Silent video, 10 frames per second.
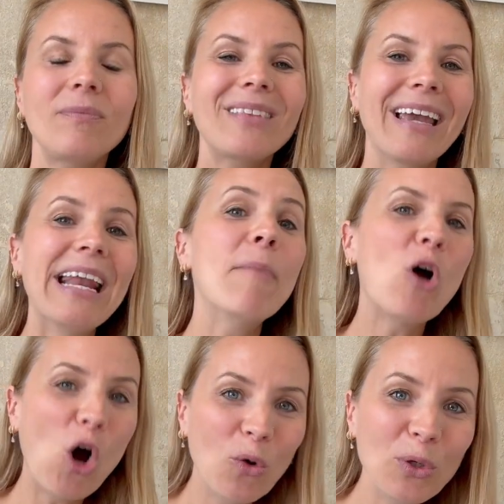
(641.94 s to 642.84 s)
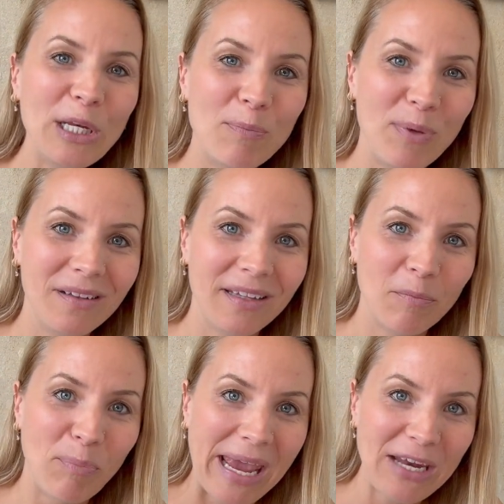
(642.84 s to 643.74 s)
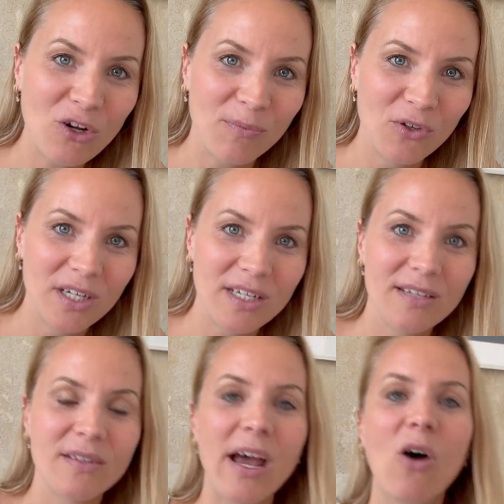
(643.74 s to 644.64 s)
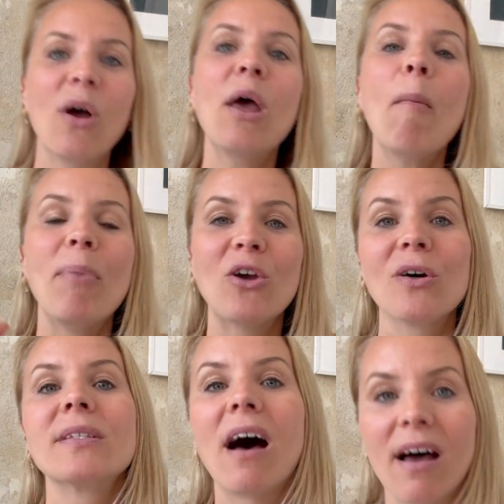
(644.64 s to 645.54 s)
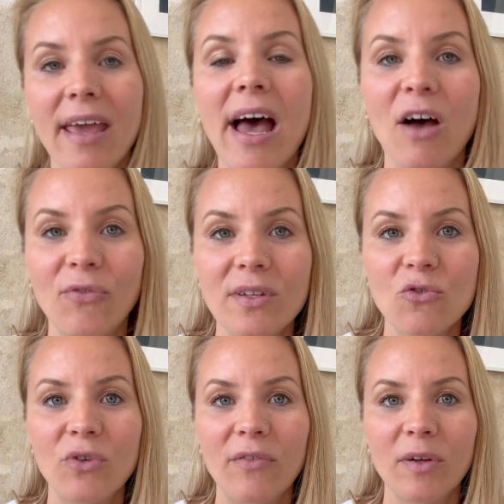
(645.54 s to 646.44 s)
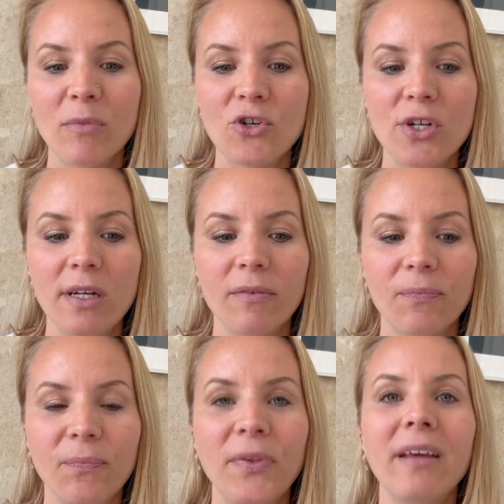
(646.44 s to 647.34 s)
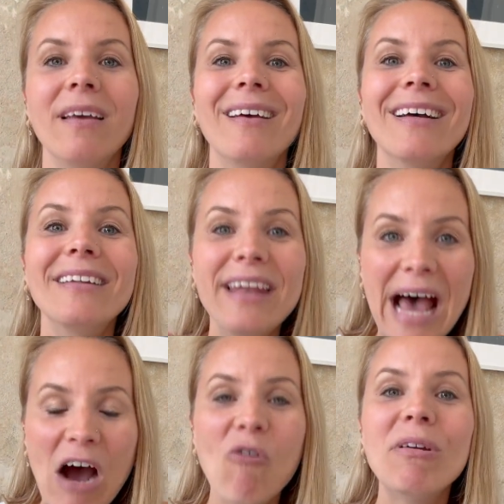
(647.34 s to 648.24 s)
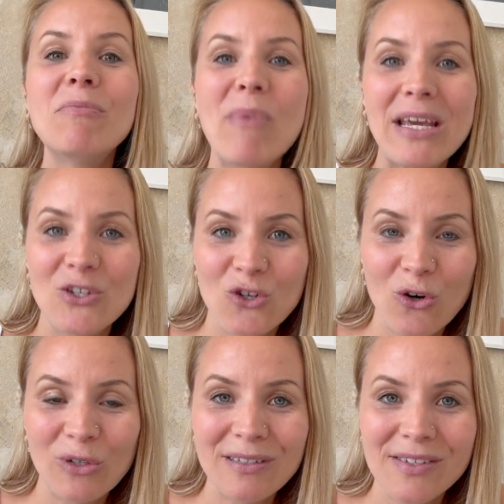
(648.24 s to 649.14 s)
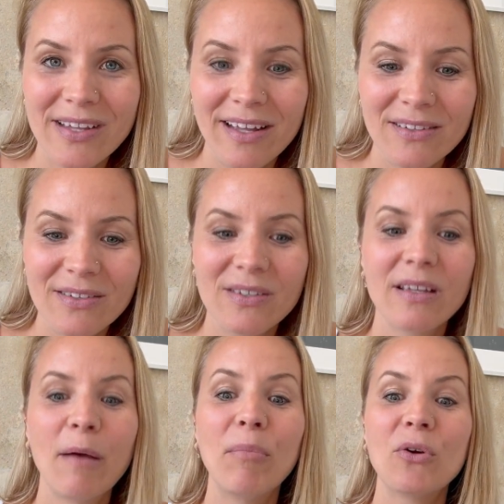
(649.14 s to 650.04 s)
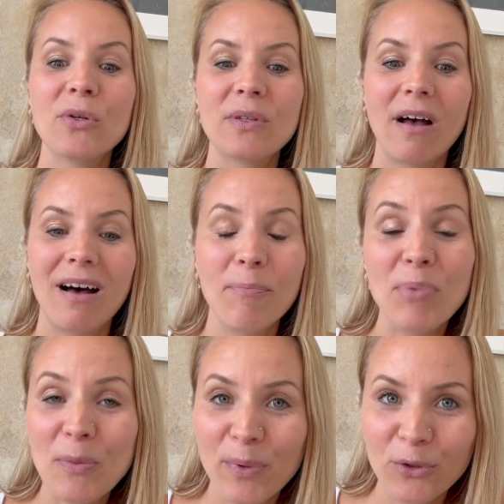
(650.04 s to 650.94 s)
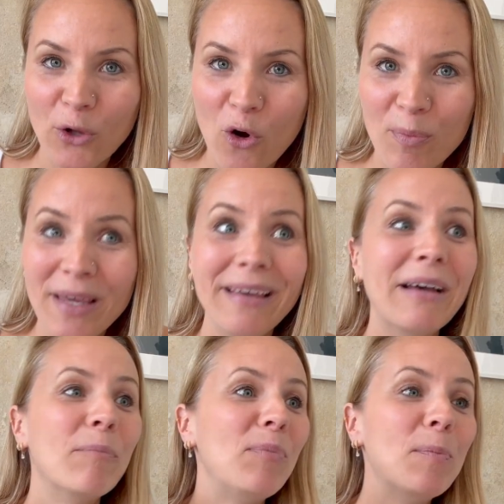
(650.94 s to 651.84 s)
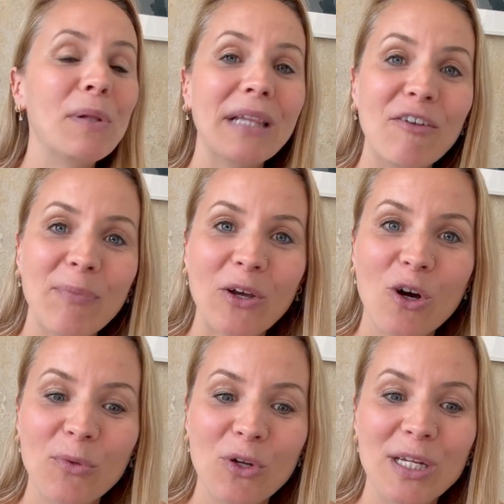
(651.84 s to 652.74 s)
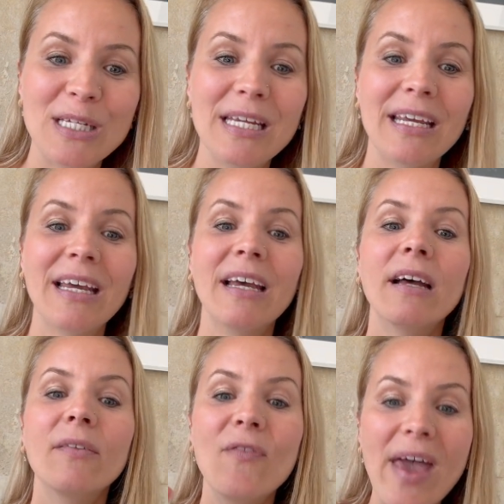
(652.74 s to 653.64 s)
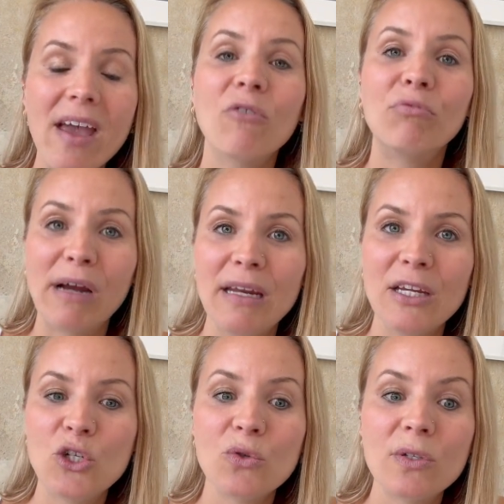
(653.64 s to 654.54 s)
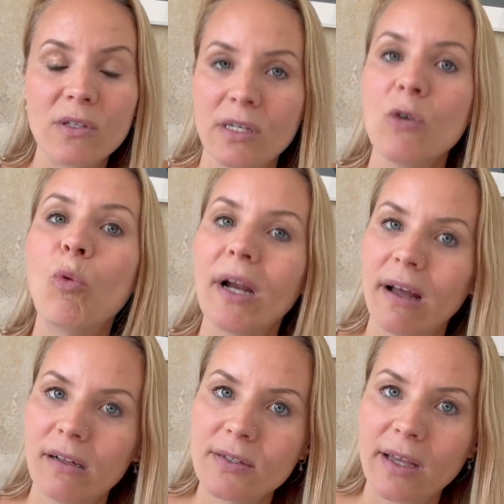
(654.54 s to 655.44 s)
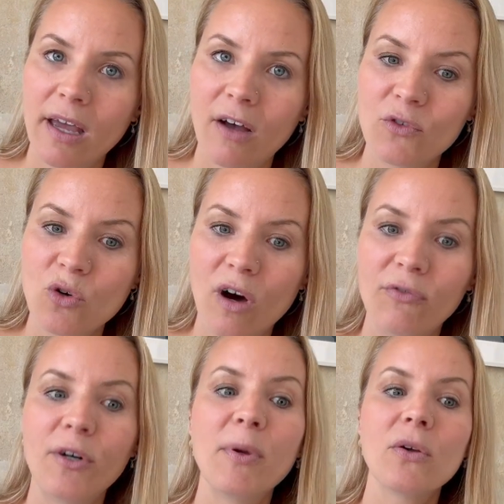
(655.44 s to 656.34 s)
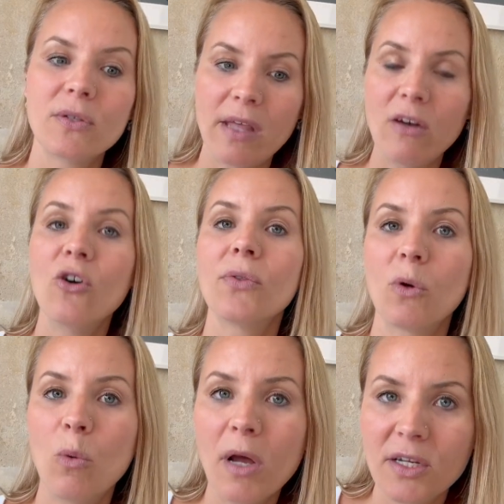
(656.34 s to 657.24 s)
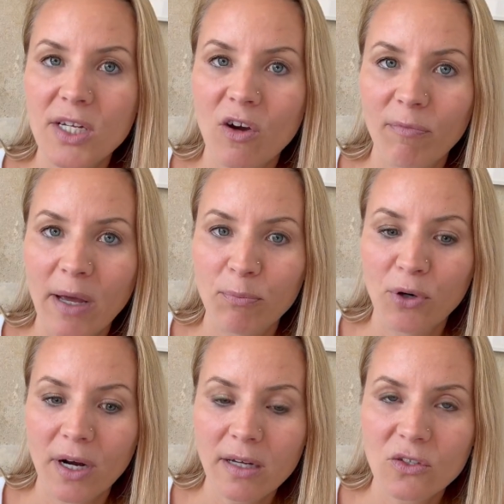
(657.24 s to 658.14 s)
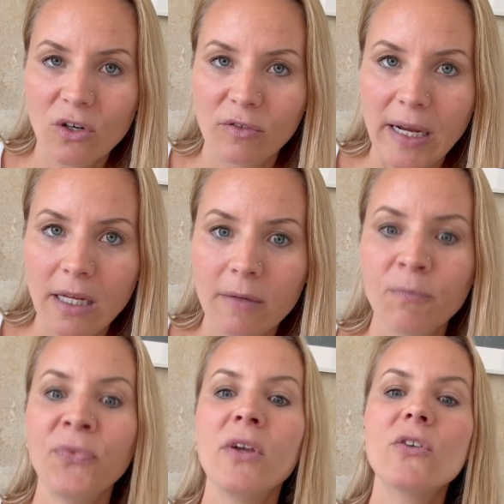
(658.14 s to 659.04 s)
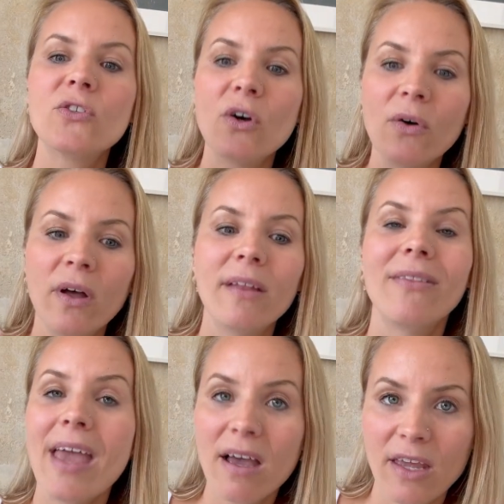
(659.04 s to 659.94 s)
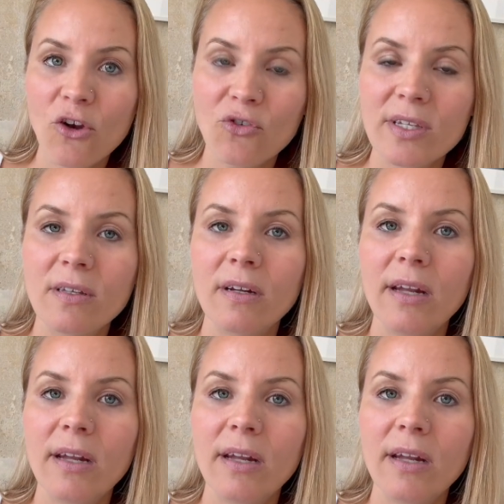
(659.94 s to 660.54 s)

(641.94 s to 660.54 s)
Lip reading: And I'm only building paid communities now because I have this traffic machine. Now it makes total sense because people know me, people love my community. They are ready to see what else I have to offer because they know the quality of my products already. So they are interested in